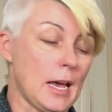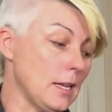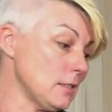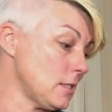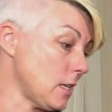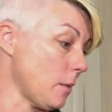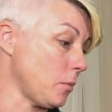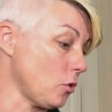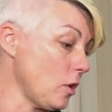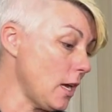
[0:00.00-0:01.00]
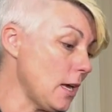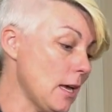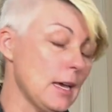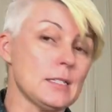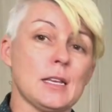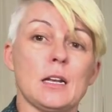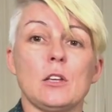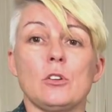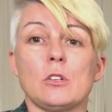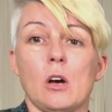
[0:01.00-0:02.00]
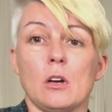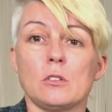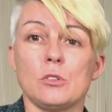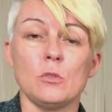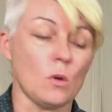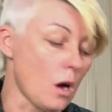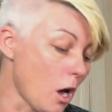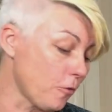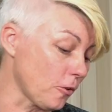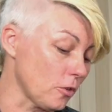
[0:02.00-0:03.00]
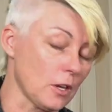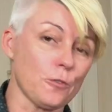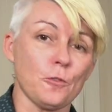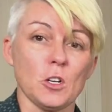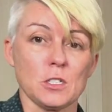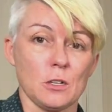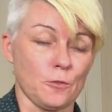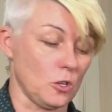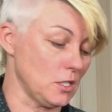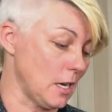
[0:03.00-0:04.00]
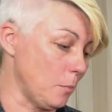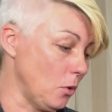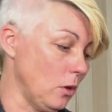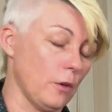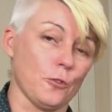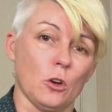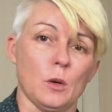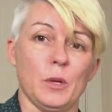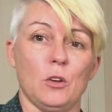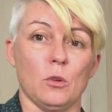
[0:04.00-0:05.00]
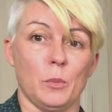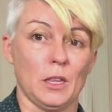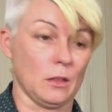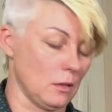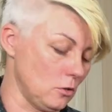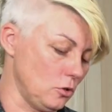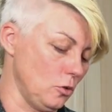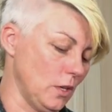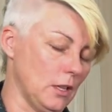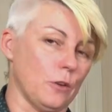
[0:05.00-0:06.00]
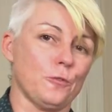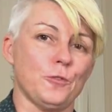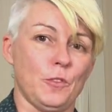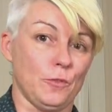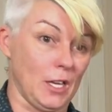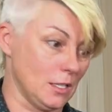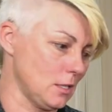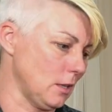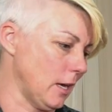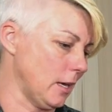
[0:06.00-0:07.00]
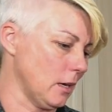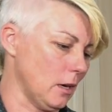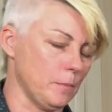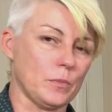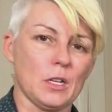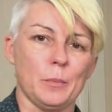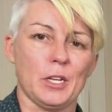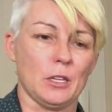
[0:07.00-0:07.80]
And step three is getting your dog to offer their foot. For example, if you're going to be doing their feet, like clipping